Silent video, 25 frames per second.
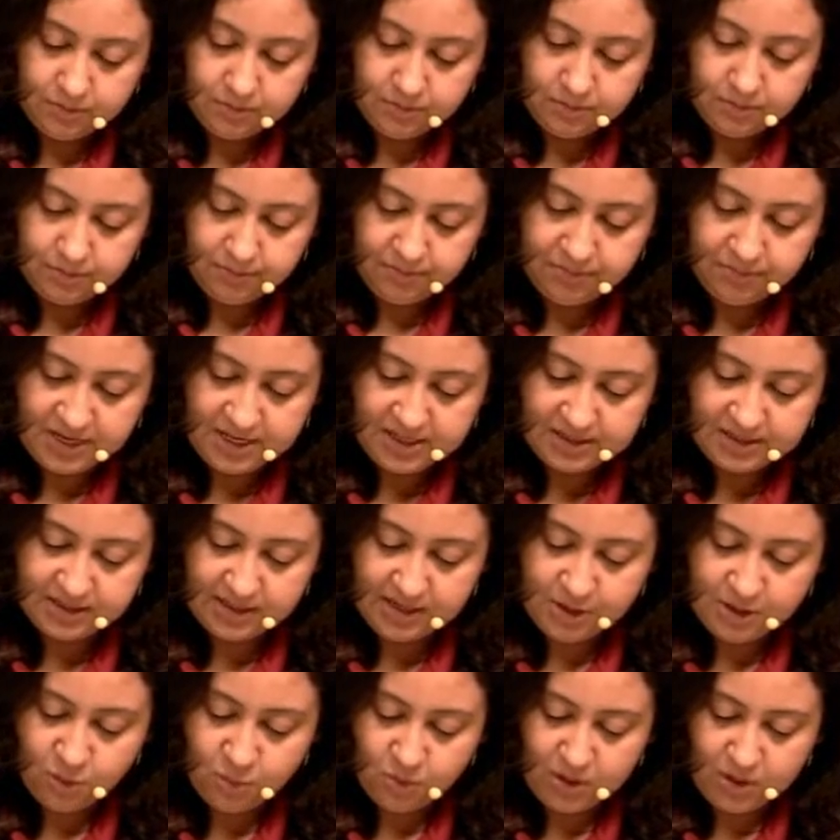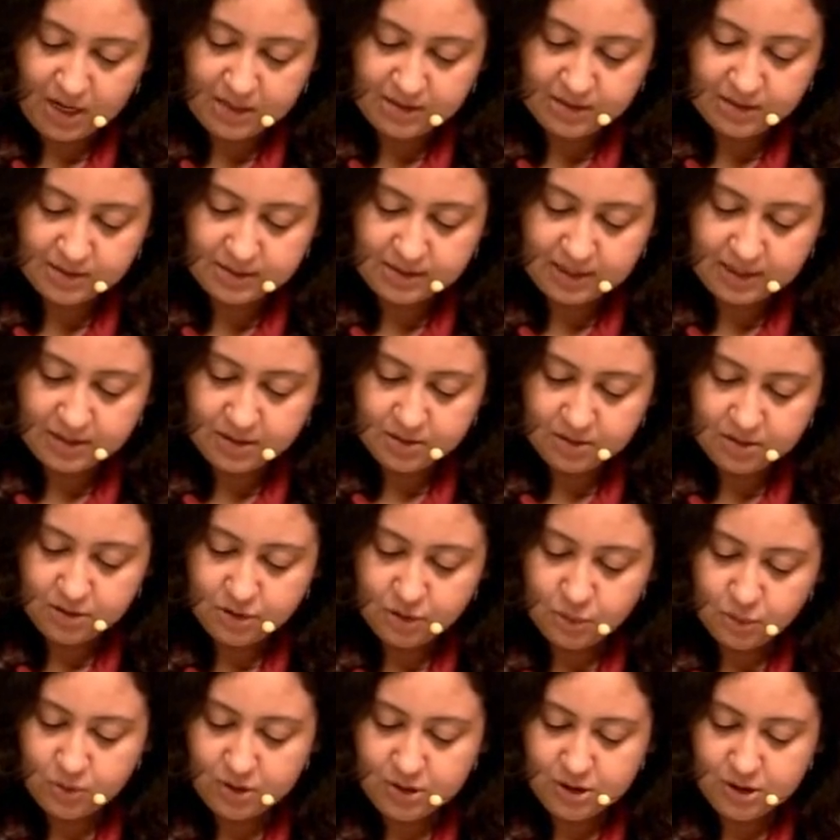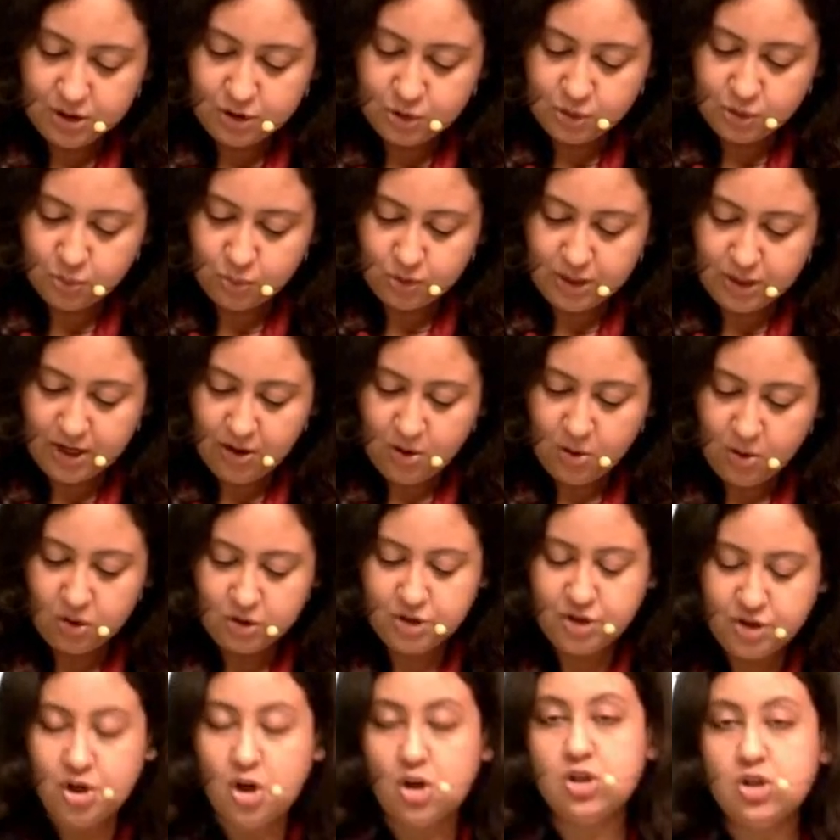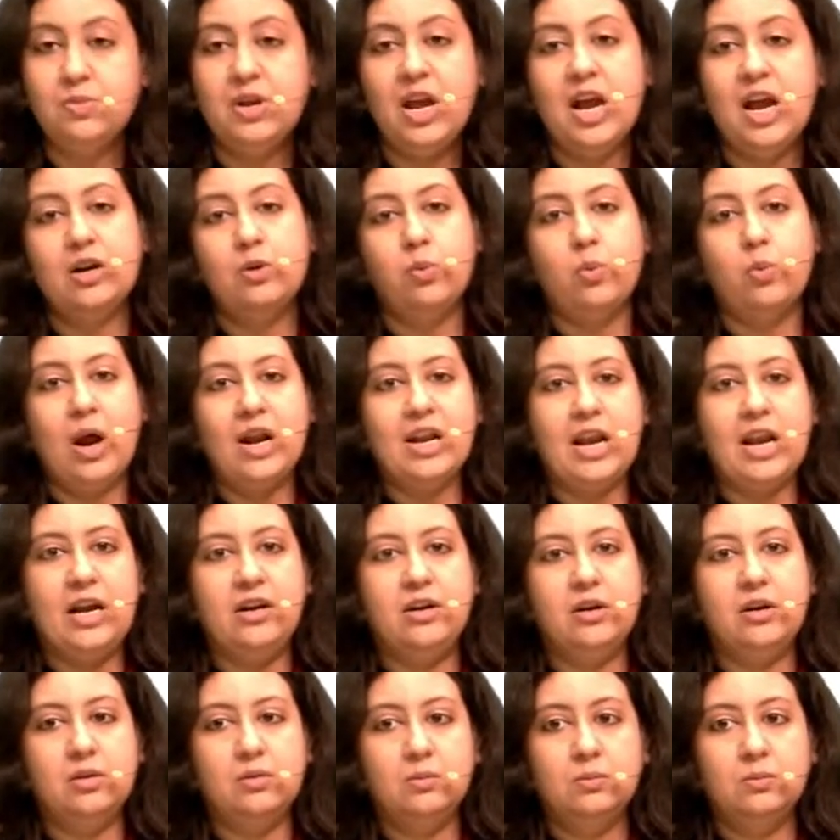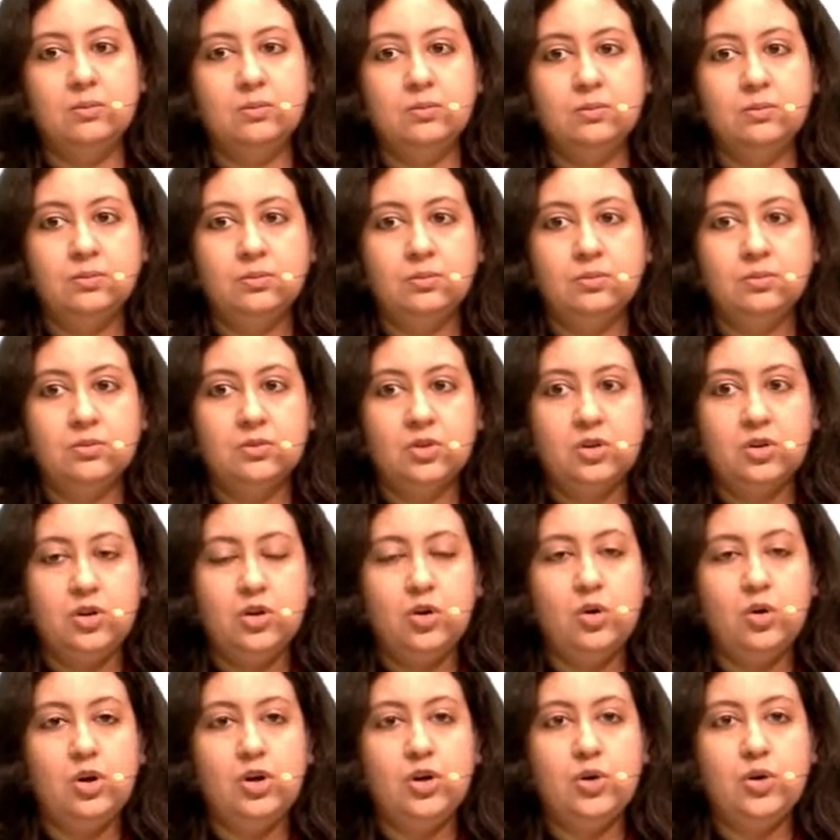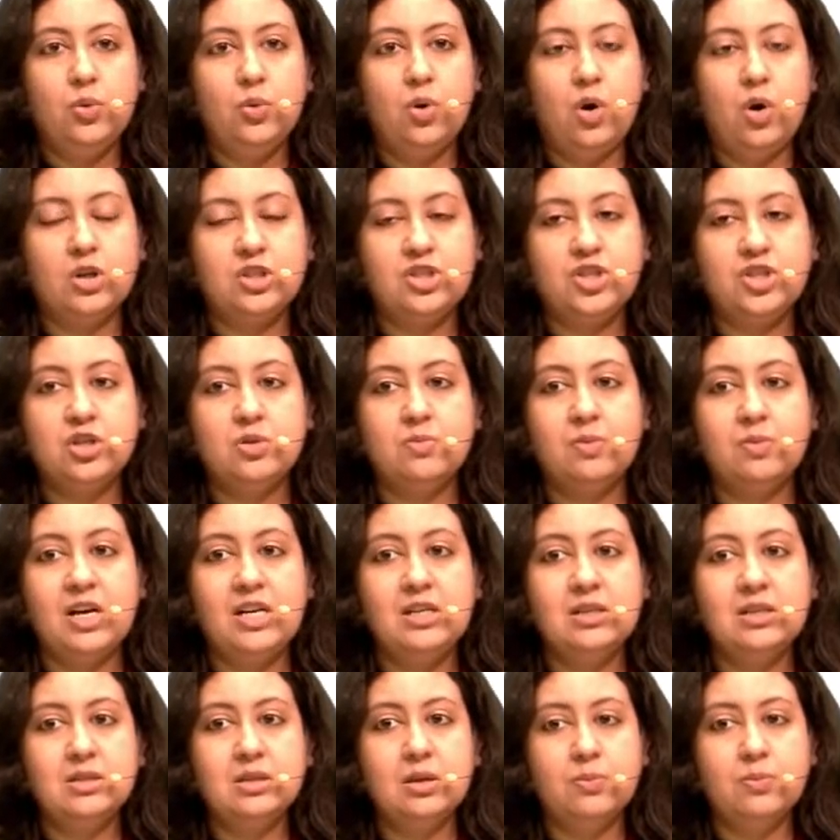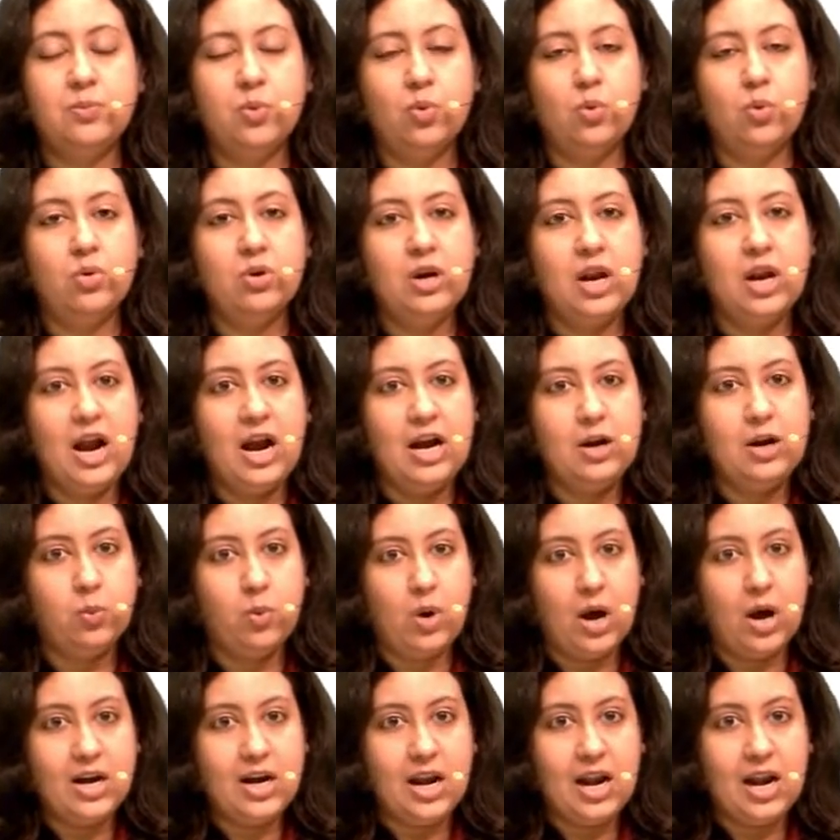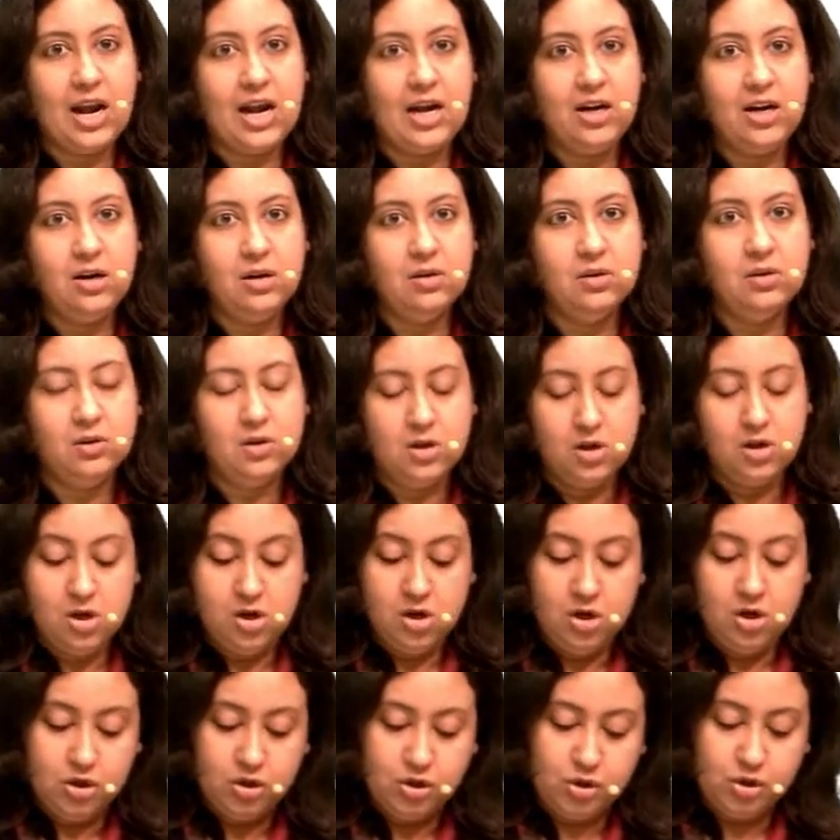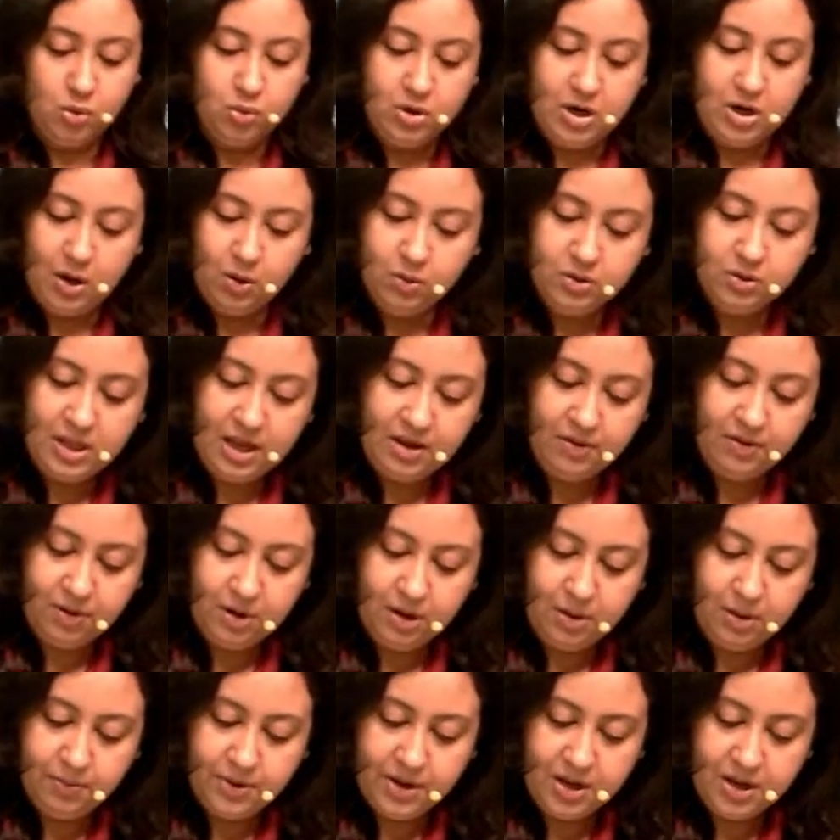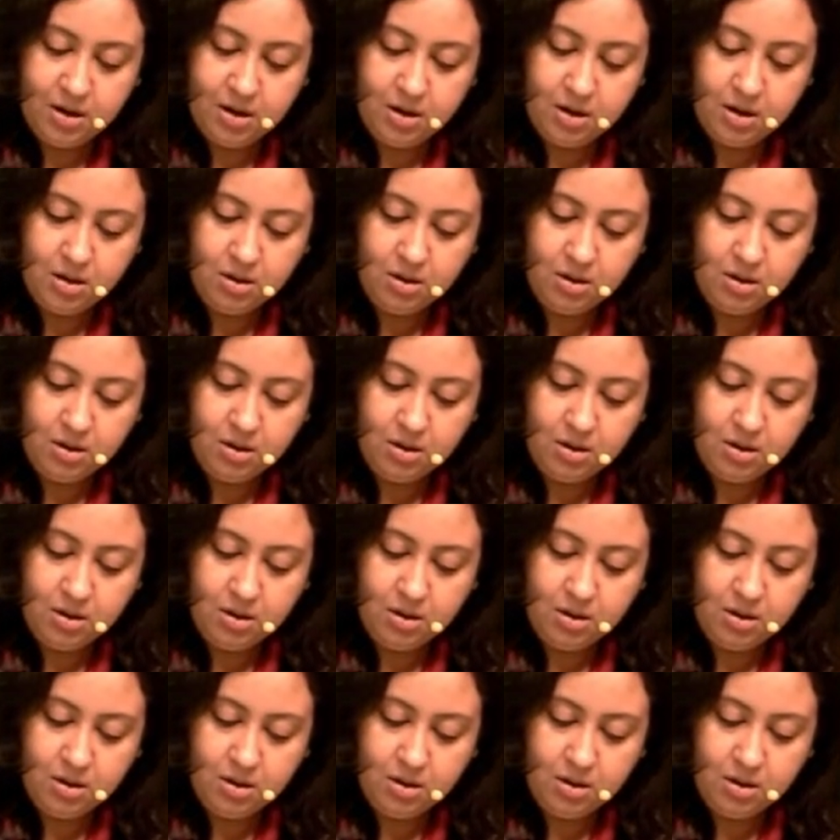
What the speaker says: please see, you will understand. You will do the osteotomy at one end. You will do osteotomize the bone at one end. So now there will be a